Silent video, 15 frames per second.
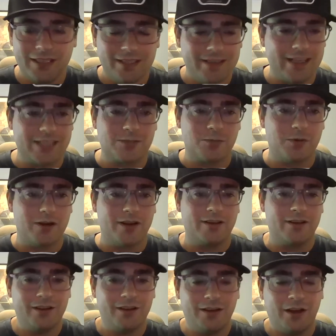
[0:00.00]
That's what,
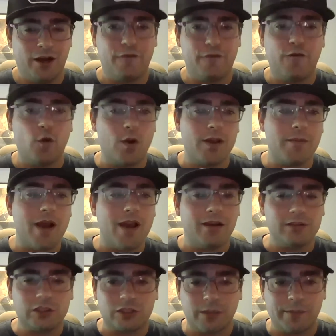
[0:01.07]
a 40-mile
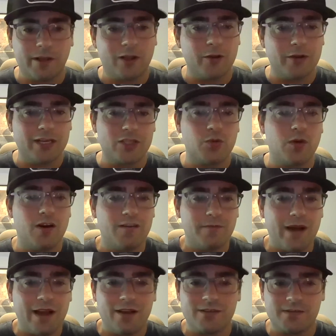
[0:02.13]
trip, including 12
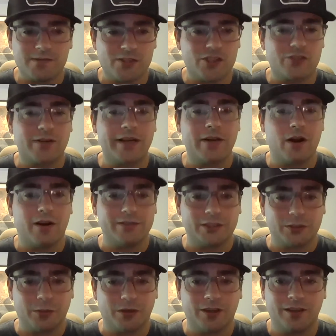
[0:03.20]
miles of straight
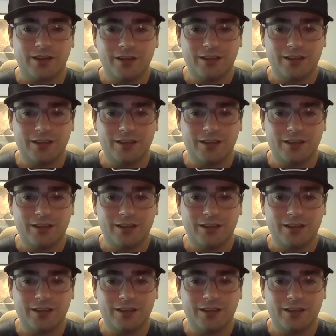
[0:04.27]
offshore.